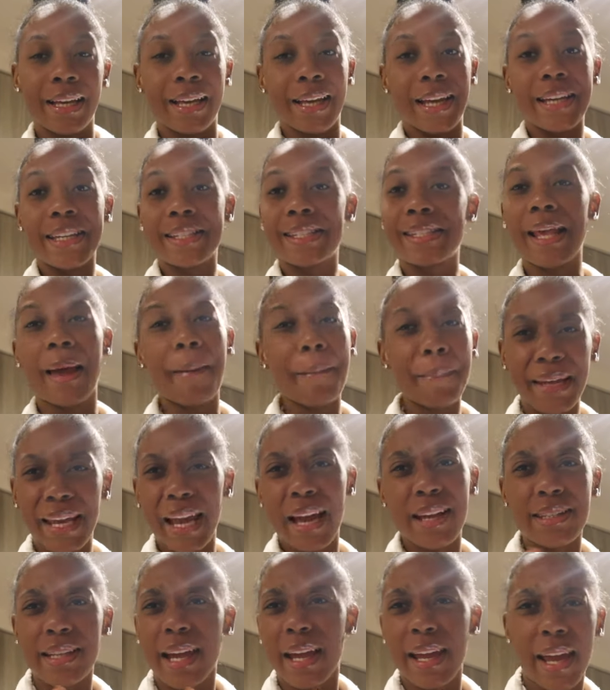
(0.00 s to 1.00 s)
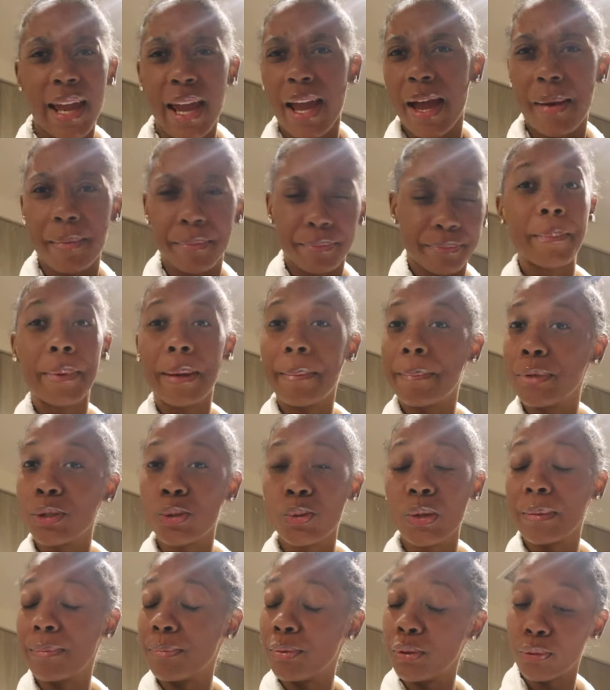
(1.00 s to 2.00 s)
accept me as I am. I'm in
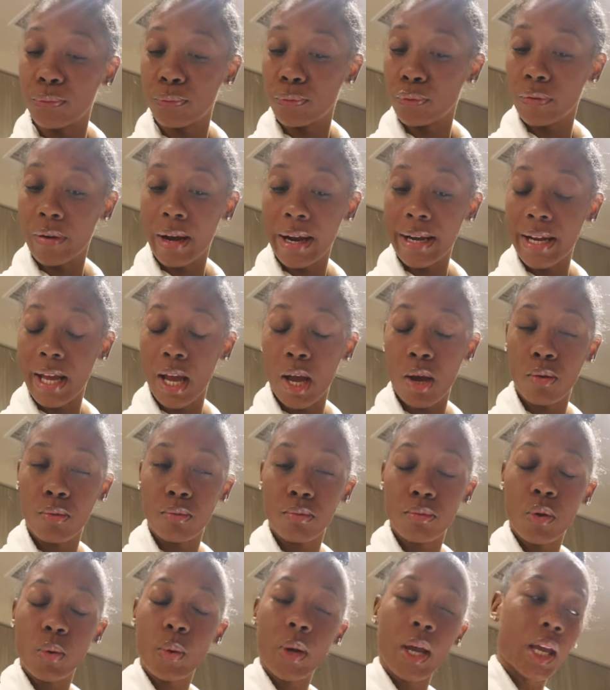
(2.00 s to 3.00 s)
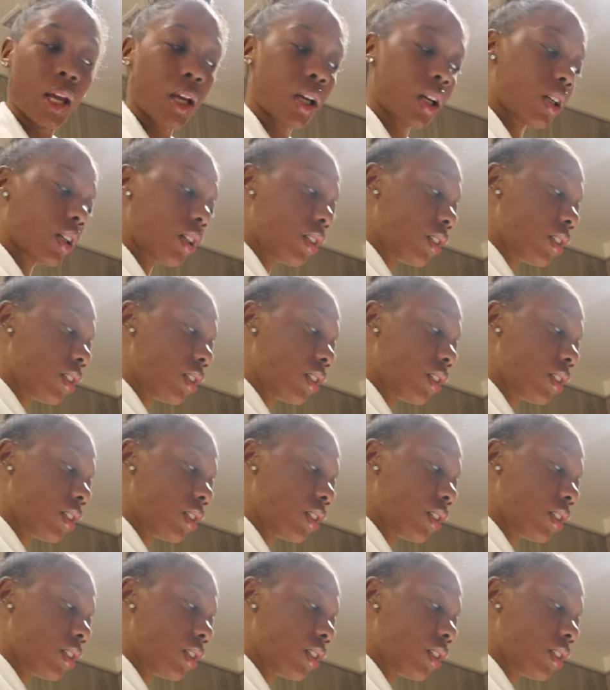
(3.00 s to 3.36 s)
between beautiful right now, okay?